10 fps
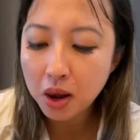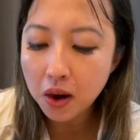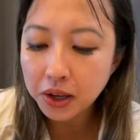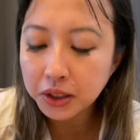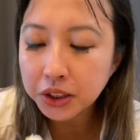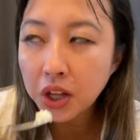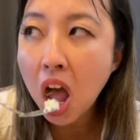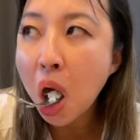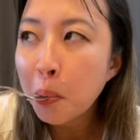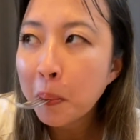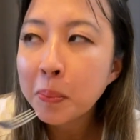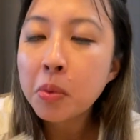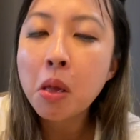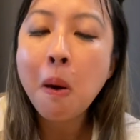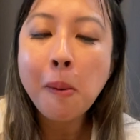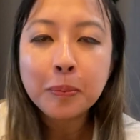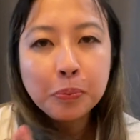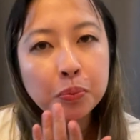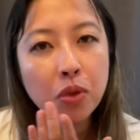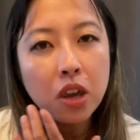I like that
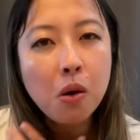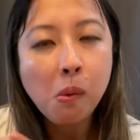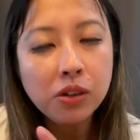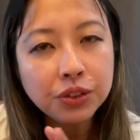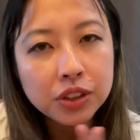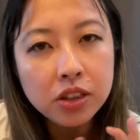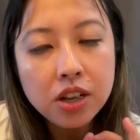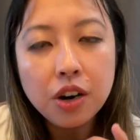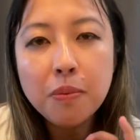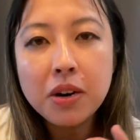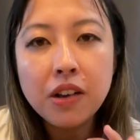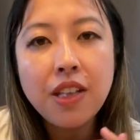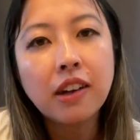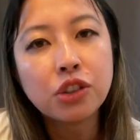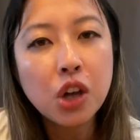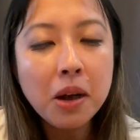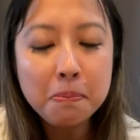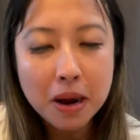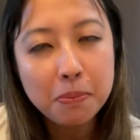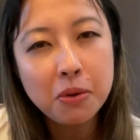with a little bit of that salt
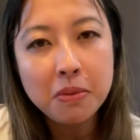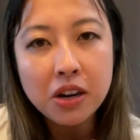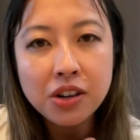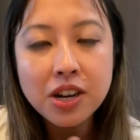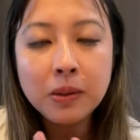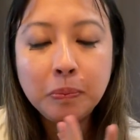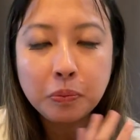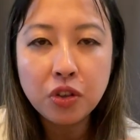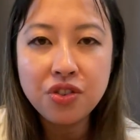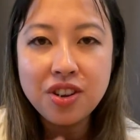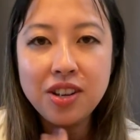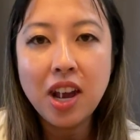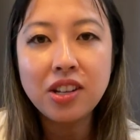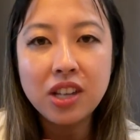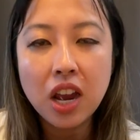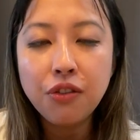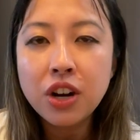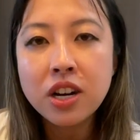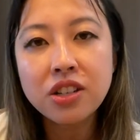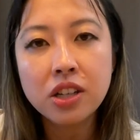and pepper marinade. You taste that
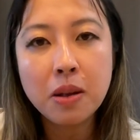savoriness in the